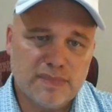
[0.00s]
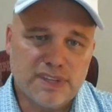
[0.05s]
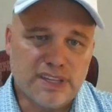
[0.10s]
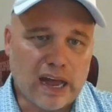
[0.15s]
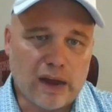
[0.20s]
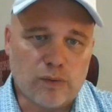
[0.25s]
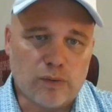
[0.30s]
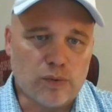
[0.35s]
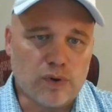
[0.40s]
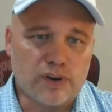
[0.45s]

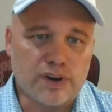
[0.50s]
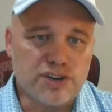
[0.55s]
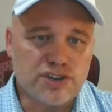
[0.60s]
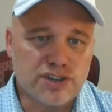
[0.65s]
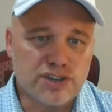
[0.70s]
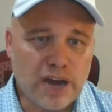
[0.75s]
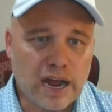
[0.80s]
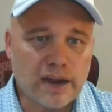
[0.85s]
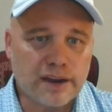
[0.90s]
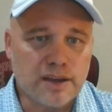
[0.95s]
Not really
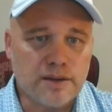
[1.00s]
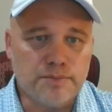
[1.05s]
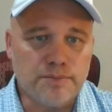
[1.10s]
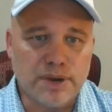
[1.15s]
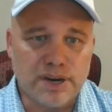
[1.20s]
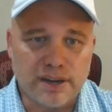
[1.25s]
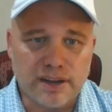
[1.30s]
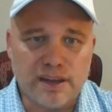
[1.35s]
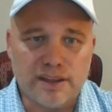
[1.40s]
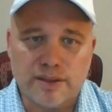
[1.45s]
shocking,
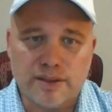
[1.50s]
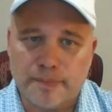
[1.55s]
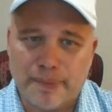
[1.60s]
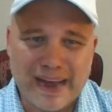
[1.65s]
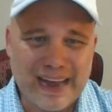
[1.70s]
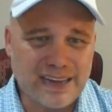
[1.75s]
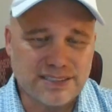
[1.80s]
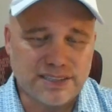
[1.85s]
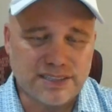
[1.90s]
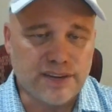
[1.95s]
but again, the
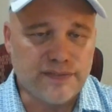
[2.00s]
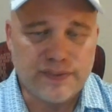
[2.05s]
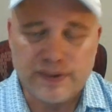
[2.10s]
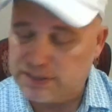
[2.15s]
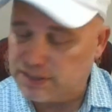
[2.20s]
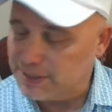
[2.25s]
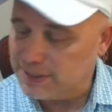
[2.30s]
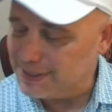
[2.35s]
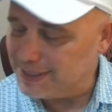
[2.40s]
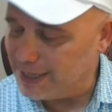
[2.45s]
pass
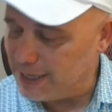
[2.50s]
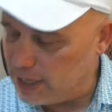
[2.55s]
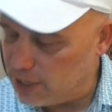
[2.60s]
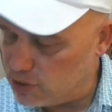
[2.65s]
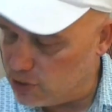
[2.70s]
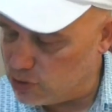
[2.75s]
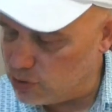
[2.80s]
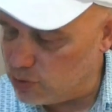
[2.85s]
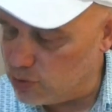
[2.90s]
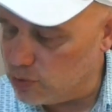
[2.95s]
defense is the
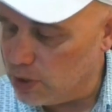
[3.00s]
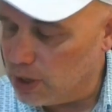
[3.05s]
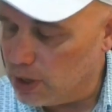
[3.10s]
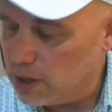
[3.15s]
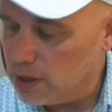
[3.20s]
issue.